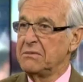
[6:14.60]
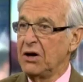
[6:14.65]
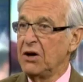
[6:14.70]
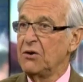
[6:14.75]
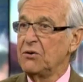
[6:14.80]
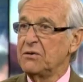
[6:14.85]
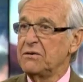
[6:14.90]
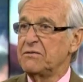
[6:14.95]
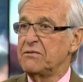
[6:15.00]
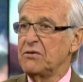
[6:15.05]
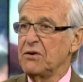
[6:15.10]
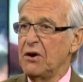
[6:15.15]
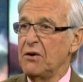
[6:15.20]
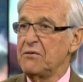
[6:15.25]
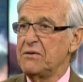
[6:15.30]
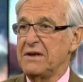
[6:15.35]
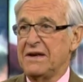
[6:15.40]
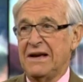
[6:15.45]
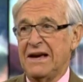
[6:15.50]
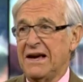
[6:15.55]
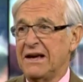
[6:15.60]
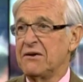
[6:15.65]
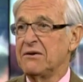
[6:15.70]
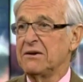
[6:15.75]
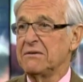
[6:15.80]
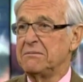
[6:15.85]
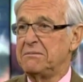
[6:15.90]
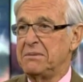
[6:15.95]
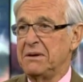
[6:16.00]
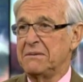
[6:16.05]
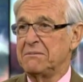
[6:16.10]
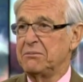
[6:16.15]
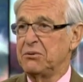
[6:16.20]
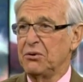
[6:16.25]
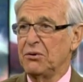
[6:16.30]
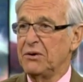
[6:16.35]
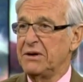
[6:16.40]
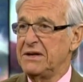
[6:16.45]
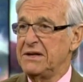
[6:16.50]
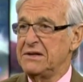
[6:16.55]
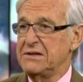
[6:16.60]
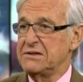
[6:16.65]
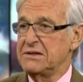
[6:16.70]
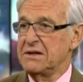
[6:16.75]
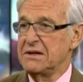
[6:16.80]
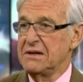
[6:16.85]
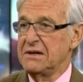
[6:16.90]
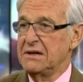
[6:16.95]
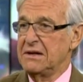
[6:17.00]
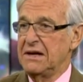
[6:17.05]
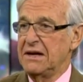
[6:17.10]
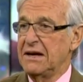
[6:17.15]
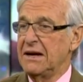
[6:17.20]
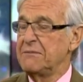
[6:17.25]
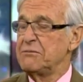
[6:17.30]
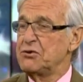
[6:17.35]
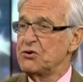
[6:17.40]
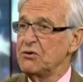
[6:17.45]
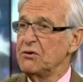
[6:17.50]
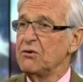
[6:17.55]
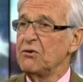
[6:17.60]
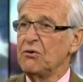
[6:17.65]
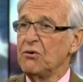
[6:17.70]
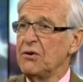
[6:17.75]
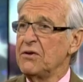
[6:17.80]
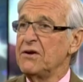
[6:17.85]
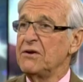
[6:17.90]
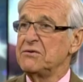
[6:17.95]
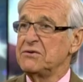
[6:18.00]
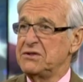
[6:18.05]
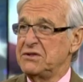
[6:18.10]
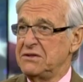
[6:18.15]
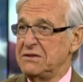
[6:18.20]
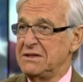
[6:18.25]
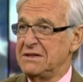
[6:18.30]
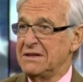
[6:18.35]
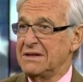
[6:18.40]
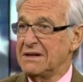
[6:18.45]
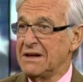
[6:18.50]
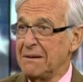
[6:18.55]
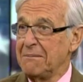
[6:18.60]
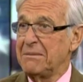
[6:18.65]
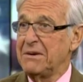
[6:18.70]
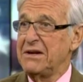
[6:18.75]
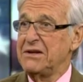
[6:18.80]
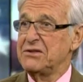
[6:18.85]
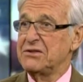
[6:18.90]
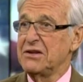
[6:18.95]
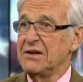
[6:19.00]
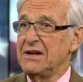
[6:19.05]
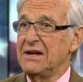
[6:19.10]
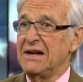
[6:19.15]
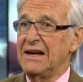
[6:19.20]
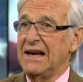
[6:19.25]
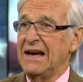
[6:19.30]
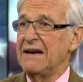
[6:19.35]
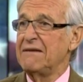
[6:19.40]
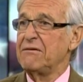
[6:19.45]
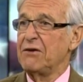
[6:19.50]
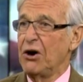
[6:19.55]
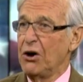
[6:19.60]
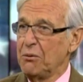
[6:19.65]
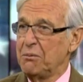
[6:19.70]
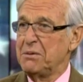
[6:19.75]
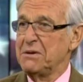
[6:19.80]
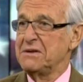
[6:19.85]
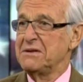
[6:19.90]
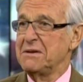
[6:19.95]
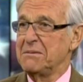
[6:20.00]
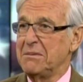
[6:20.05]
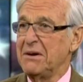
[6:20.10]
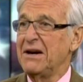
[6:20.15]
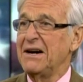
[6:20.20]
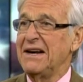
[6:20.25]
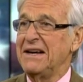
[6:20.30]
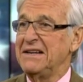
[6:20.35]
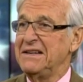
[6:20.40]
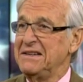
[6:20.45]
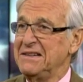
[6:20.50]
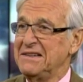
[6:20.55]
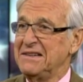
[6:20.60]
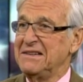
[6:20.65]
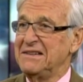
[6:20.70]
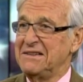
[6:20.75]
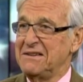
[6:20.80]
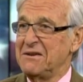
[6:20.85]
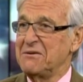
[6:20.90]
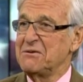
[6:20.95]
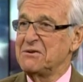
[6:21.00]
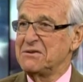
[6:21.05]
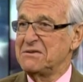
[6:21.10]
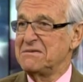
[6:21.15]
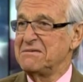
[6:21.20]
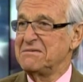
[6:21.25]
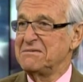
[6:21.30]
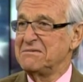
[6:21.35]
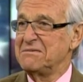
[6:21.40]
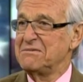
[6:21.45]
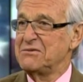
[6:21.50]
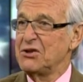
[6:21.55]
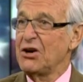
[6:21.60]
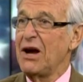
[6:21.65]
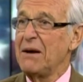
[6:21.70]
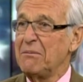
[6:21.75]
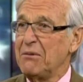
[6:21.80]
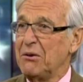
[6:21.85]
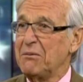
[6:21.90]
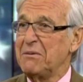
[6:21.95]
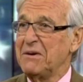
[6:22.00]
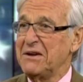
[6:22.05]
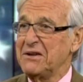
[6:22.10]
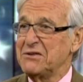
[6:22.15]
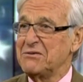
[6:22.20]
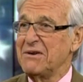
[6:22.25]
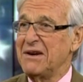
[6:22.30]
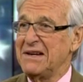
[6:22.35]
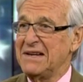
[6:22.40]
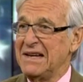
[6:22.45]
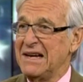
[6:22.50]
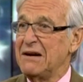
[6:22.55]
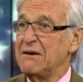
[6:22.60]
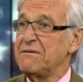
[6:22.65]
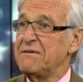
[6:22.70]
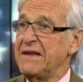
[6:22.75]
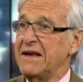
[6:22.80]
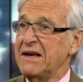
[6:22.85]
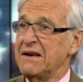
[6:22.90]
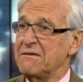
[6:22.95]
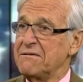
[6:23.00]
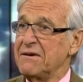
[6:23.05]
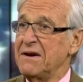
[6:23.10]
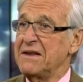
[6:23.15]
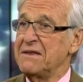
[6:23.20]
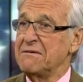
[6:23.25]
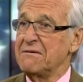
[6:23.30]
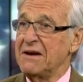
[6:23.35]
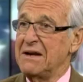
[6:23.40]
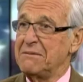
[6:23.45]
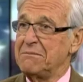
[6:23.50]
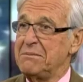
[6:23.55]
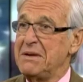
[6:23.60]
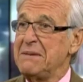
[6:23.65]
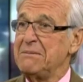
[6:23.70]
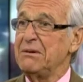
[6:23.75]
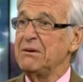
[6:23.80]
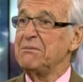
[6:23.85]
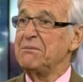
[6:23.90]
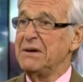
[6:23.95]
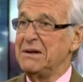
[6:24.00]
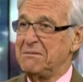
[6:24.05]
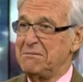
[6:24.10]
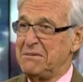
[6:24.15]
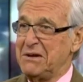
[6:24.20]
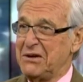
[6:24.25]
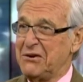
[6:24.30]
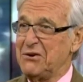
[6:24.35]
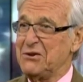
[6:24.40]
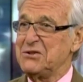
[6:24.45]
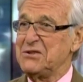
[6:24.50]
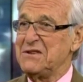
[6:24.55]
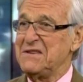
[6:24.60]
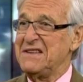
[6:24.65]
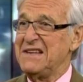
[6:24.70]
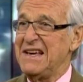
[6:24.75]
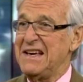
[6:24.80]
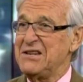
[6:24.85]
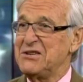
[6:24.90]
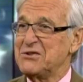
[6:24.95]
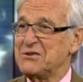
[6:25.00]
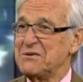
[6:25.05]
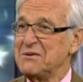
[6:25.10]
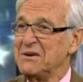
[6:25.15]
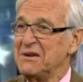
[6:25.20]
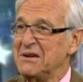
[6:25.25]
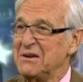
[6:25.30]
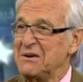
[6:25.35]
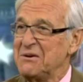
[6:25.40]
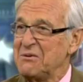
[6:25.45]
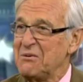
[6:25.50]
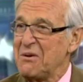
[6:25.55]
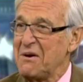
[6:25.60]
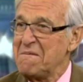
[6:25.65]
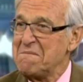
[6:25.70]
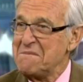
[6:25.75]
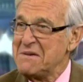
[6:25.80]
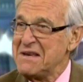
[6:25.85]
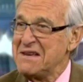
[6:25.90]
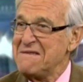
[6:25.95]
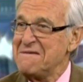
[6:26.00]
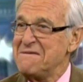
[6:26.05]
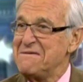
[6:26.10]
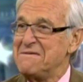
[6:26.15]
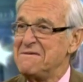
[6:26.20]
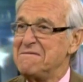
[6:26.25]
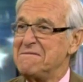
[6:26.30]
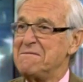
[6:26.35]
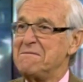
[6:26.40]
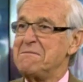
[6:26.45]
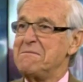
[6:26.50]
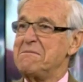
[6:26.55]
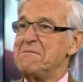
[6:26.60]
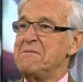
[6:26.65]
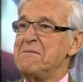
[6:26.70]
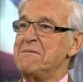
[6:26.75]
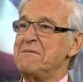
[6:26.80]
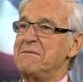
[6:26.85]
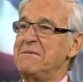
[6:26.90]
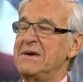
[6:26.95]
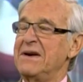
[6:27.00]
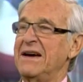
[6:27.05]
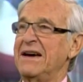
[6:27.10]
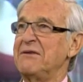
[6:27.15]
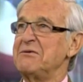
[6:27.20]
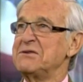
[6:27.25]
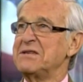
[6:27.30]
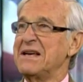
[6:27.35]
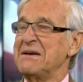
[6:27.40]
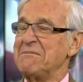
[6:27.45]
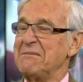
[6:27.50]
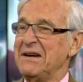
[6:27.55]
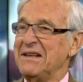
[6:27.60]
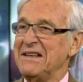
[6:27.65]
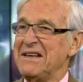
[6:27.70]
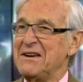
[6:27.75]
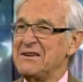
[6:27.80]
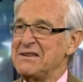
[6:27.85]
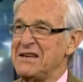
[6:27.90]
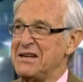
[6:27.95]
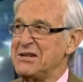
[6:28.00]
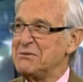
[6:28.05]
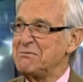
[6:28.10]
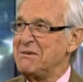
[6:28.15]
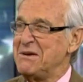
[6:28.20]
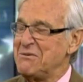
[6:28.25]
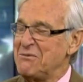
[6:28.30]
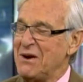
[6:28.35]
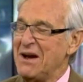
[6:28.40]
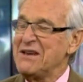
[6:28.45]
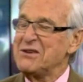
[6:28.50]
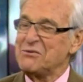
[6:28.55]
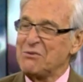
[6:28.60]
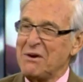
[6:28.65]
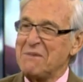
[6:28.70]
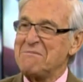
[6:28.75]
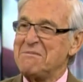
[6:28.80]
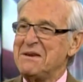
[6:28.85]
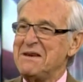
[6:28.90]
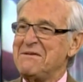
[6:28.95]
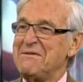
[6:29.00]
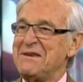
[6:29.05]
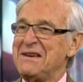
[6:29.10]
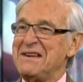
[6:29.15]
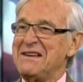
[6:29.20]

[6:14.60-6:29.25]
mode of growth, add employees, and I'm sure all those companies have open to buy. In other words, job openings right now if they can find the right people. But because of the H-1B, I always get my letters H B H one b